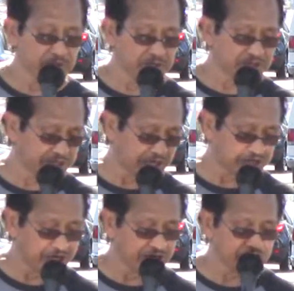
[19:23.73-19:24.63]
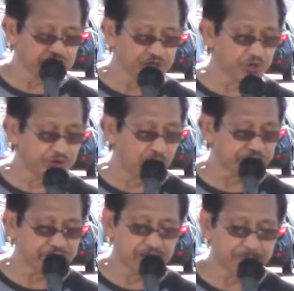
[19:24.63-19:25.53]
It's, I think it's in your
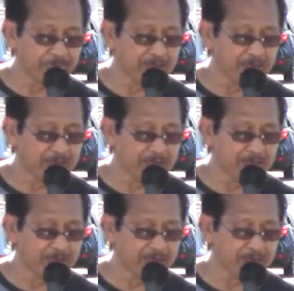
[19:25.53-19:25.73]
notes, yeah?